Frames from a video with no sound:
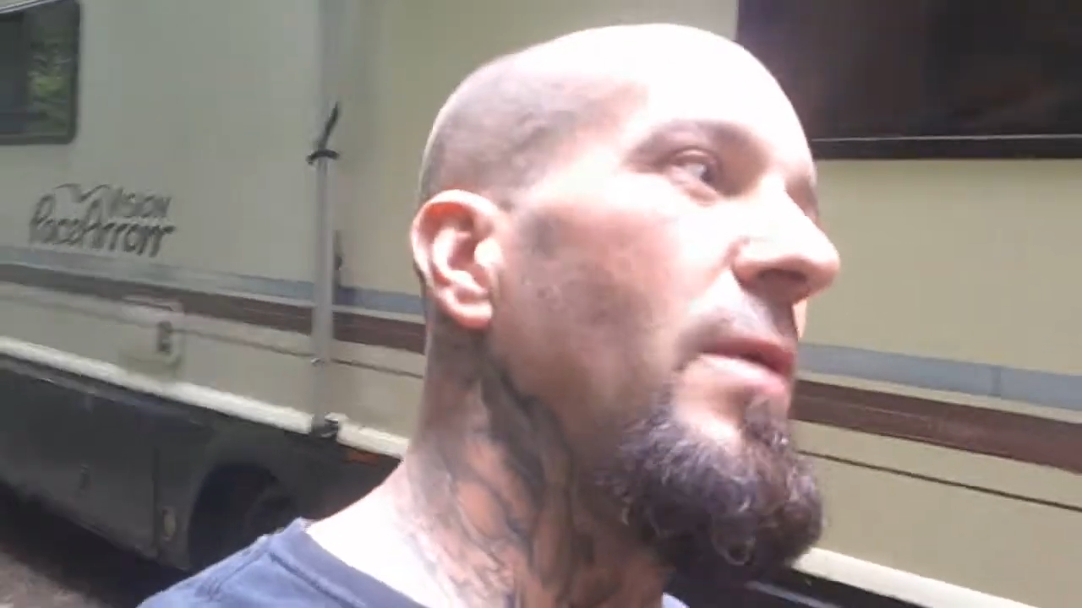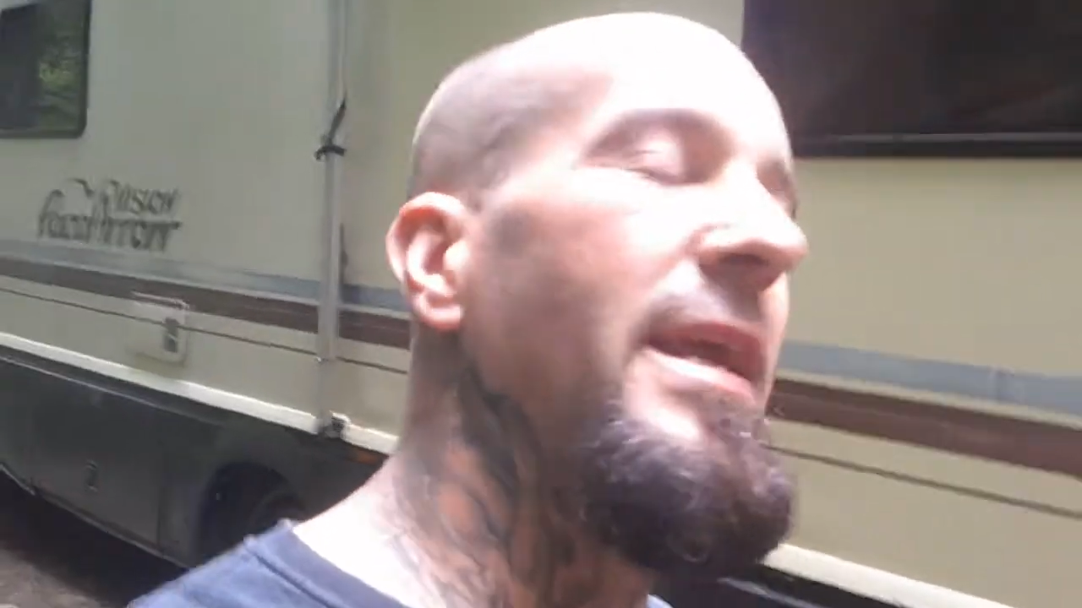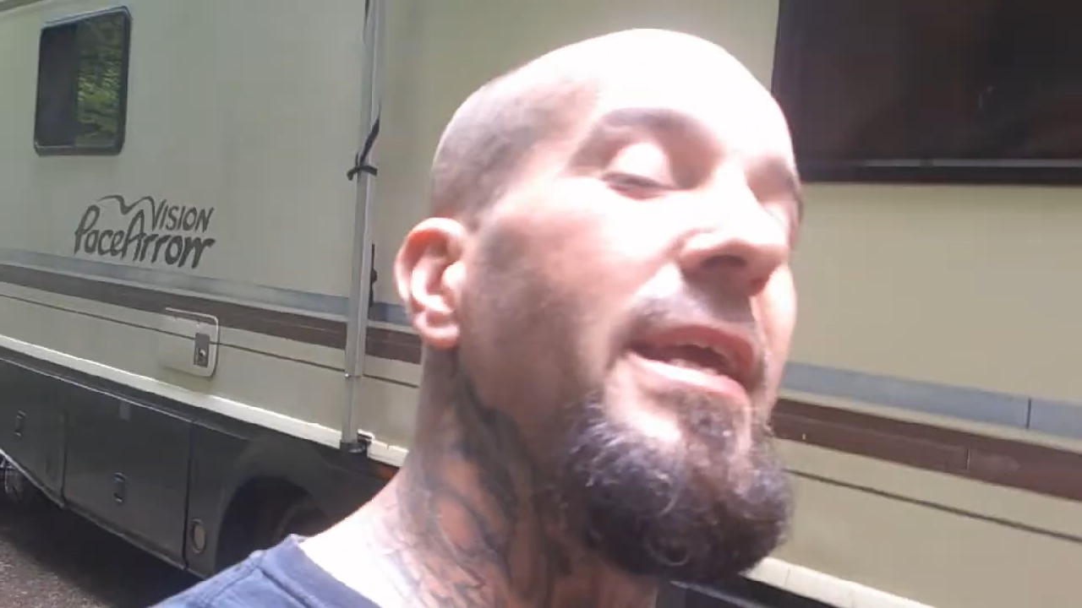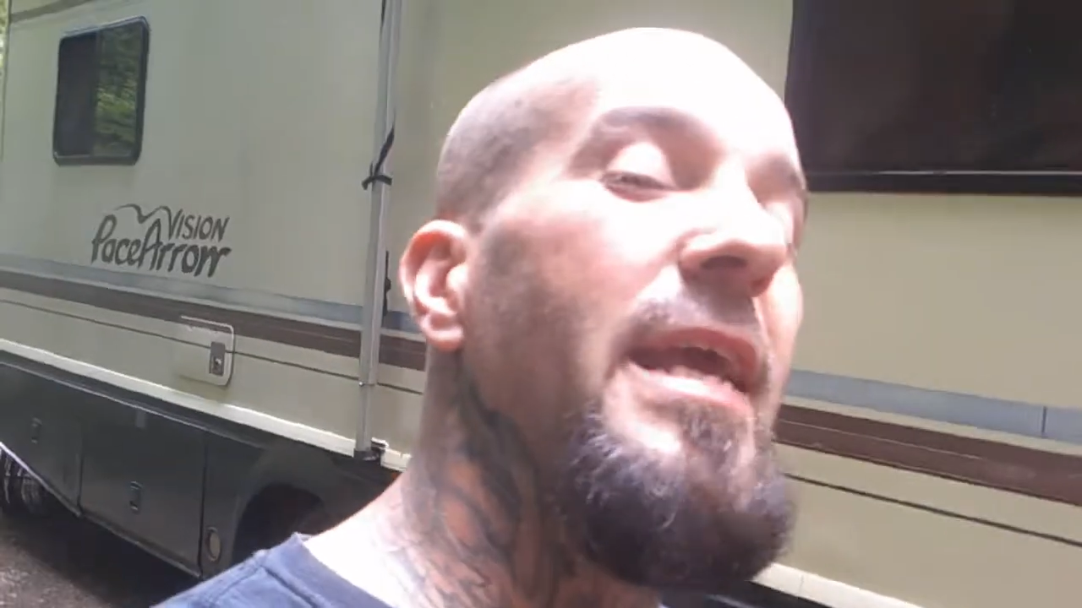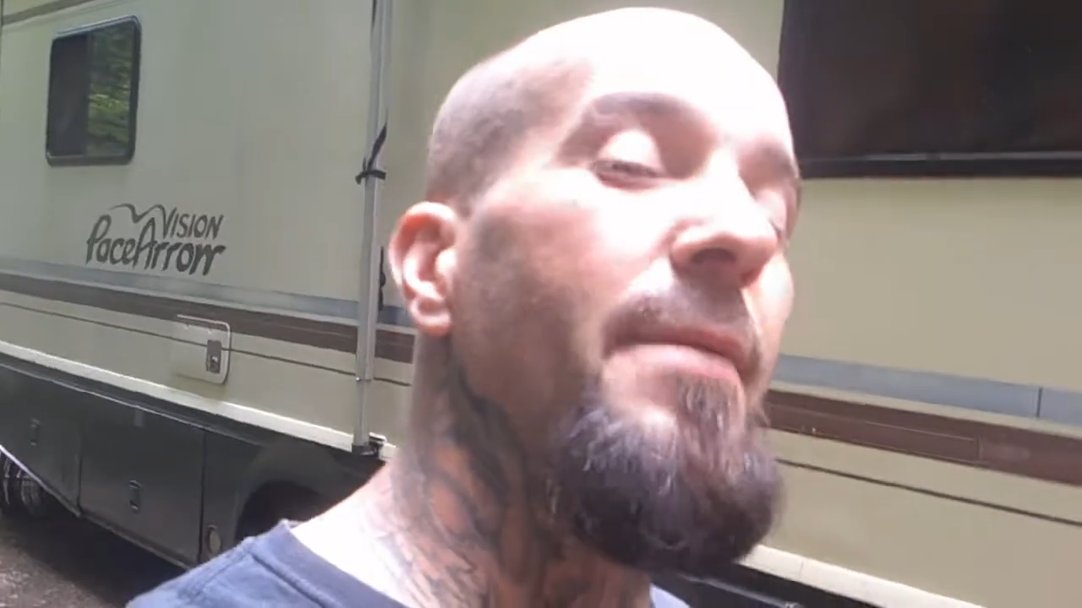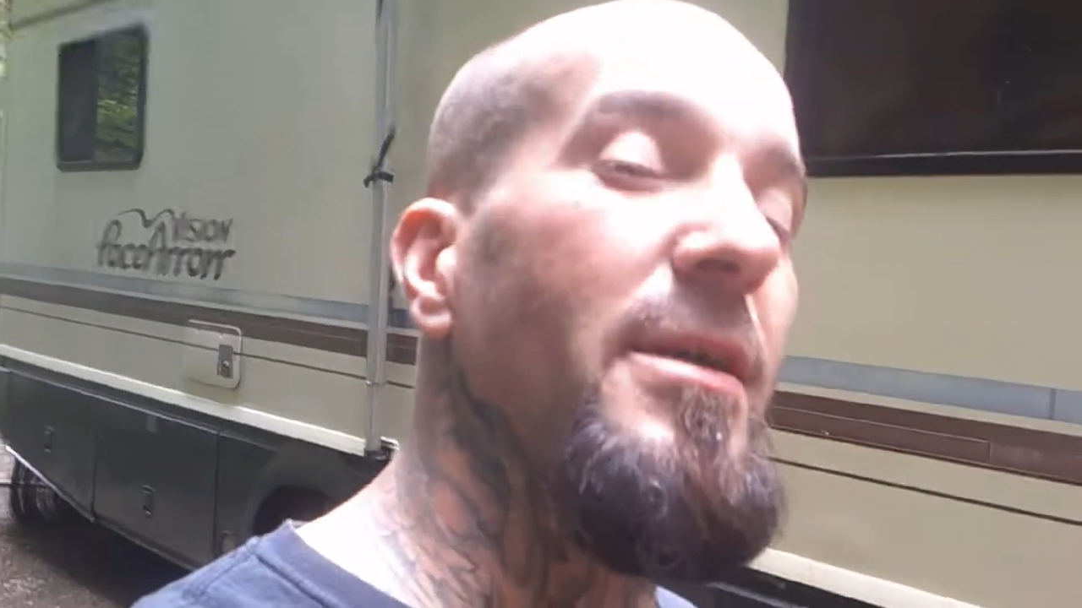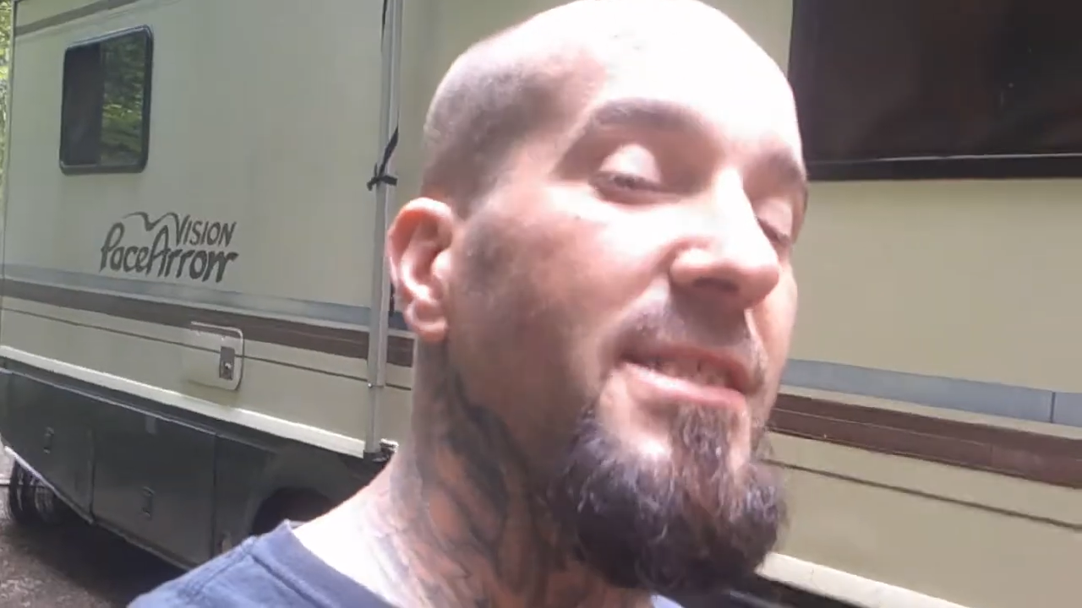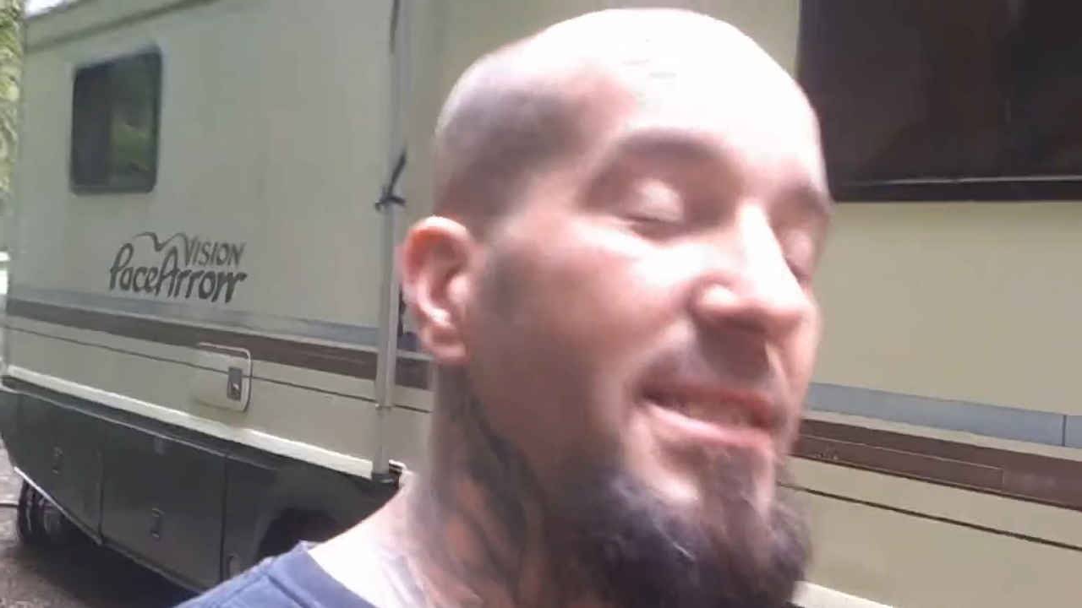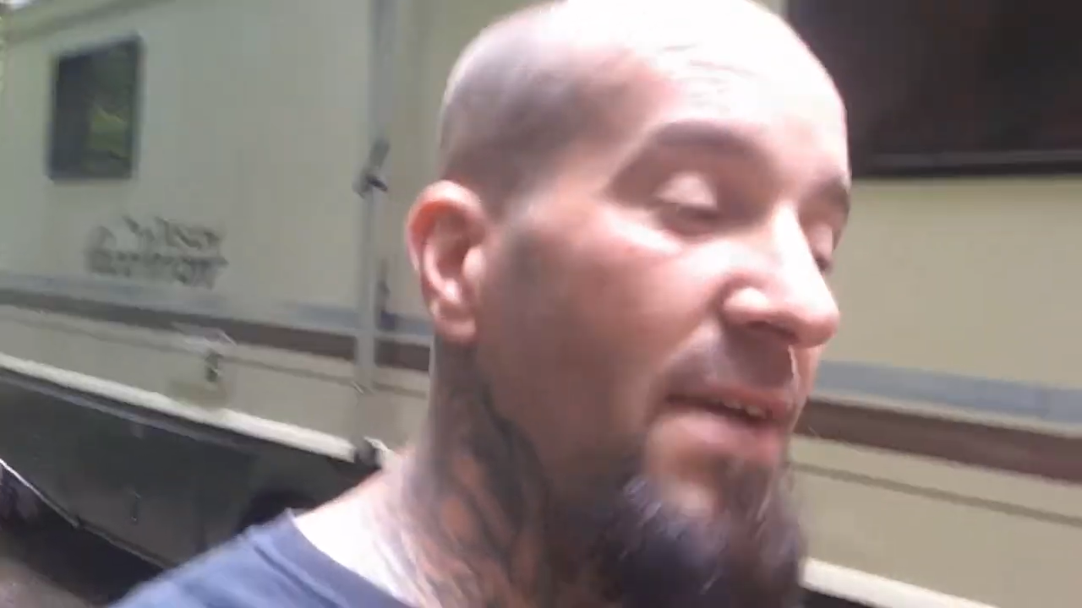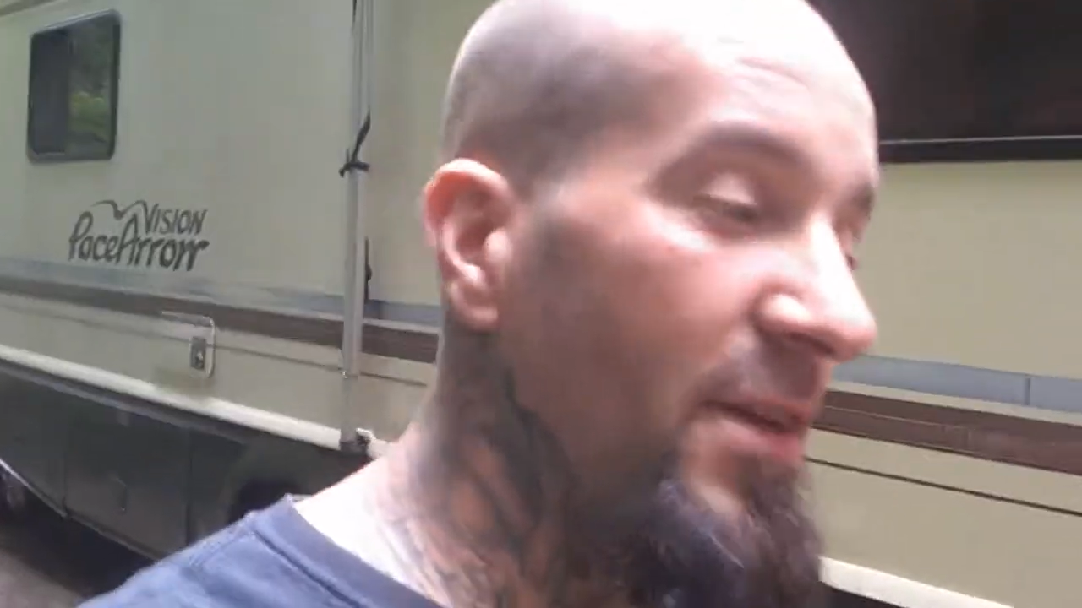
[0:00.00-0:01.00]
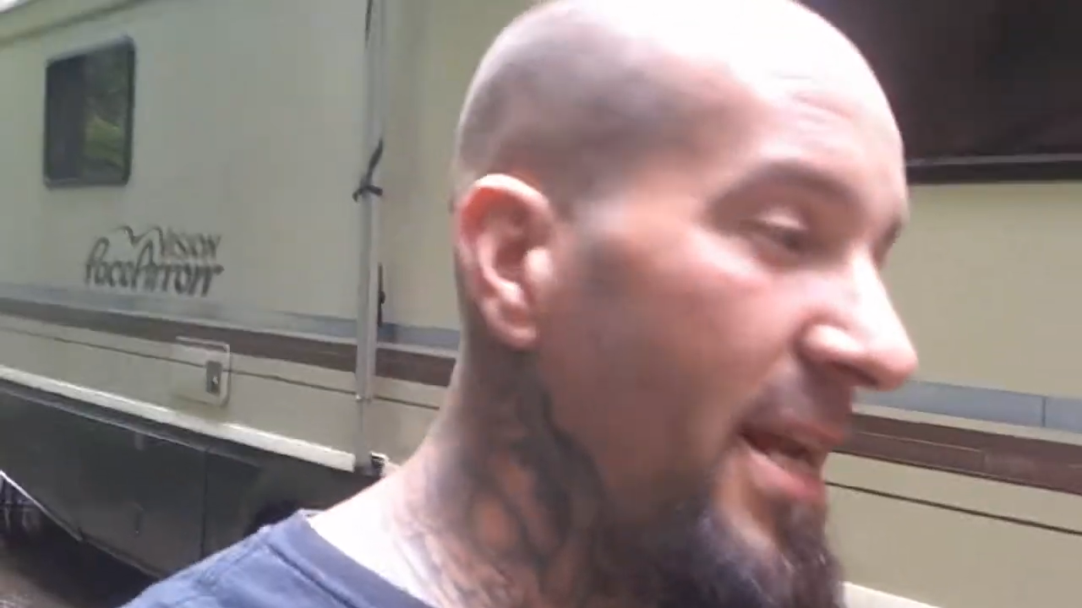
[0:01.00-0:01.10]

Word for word: we can get about seven